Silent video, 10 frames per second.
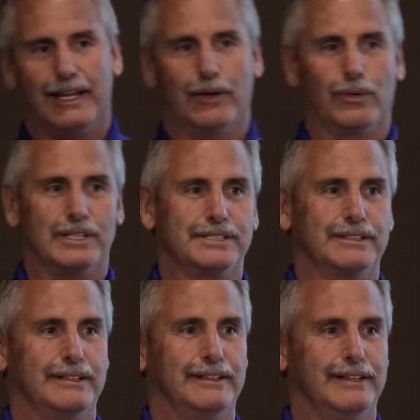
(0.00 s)
it was,
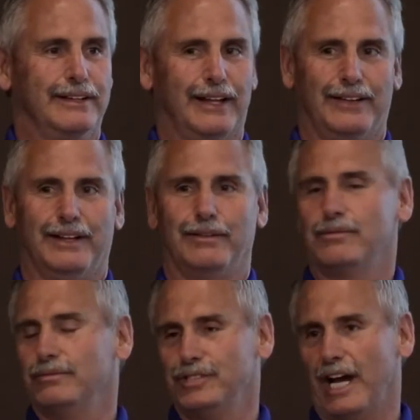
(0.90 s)

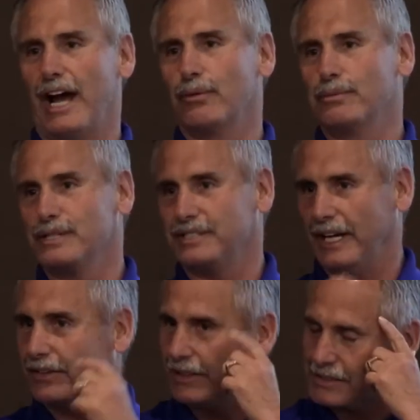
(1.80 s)
Jack would
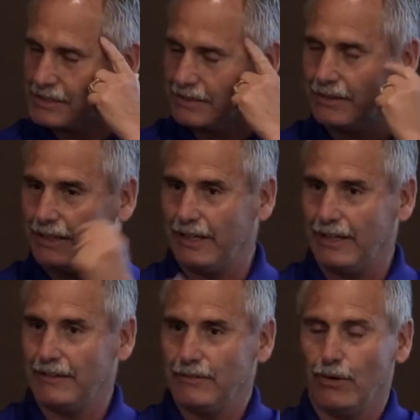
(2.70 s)
present this,
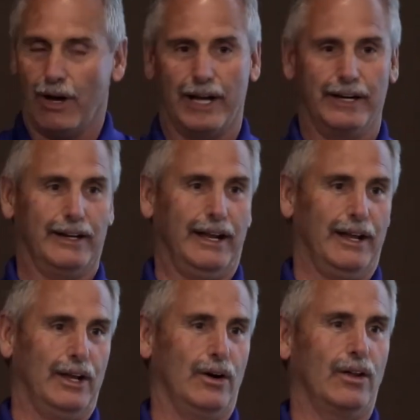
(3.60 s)
and Ron
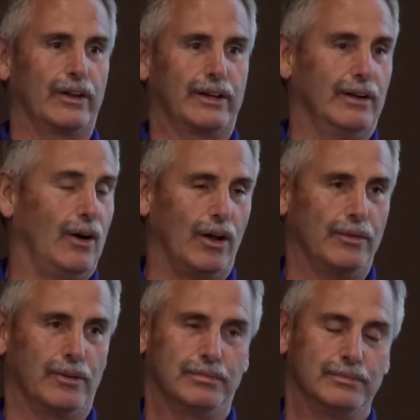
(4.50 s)
and all
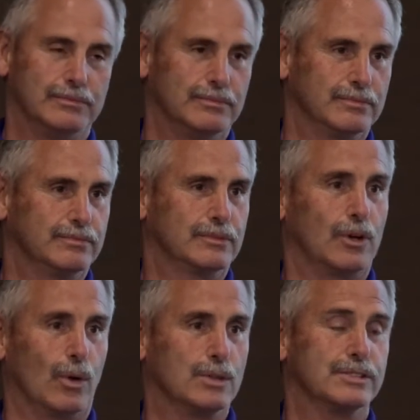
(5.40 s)
the
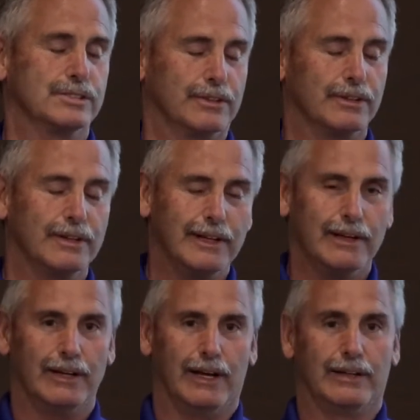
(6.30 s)
coaches and
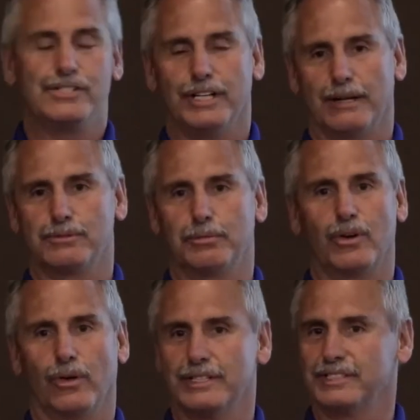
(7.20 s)
GMs would
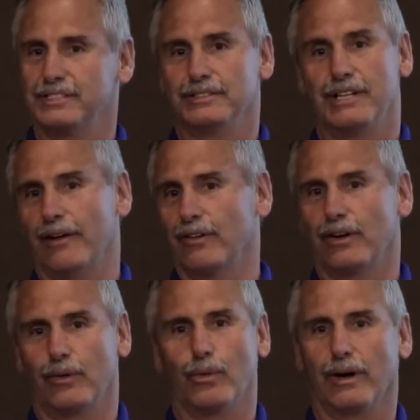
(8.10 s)
go, this is never
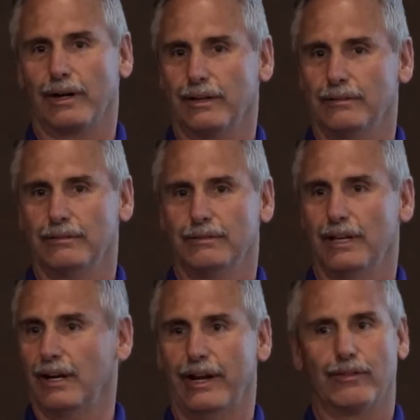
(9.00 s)
going to work.
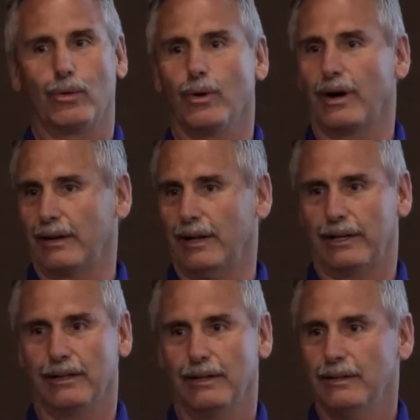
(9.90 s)
It'll never work.
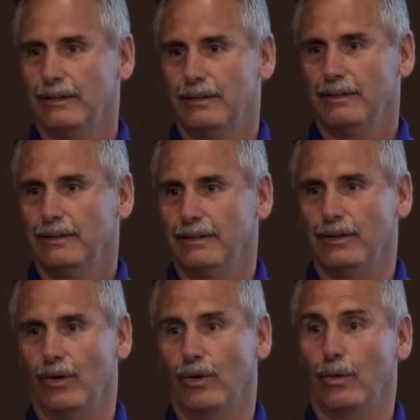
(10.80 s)
Like, you
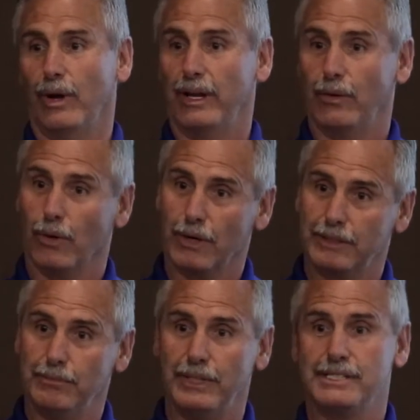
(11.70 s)
know, the way it
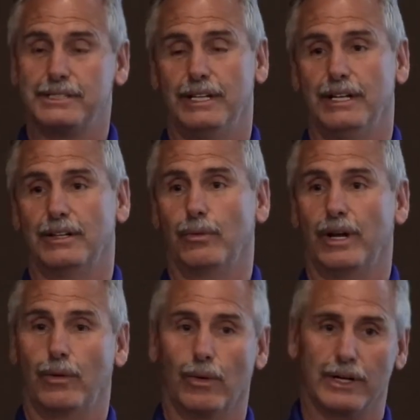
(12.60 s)
worked in BC and the
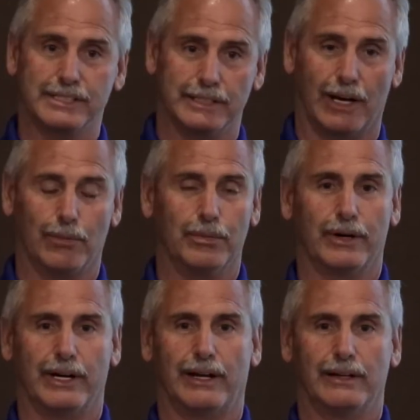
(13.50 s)
way it works in
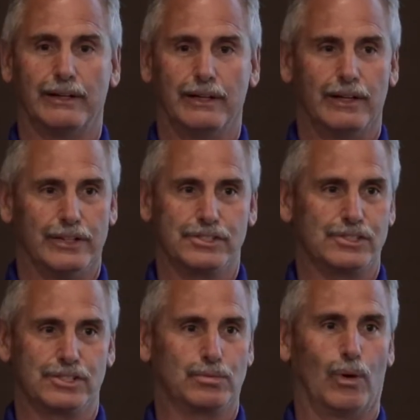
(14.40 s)
Alberta, this
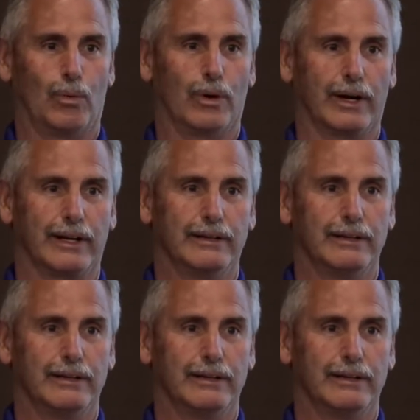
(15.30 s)
just won't work.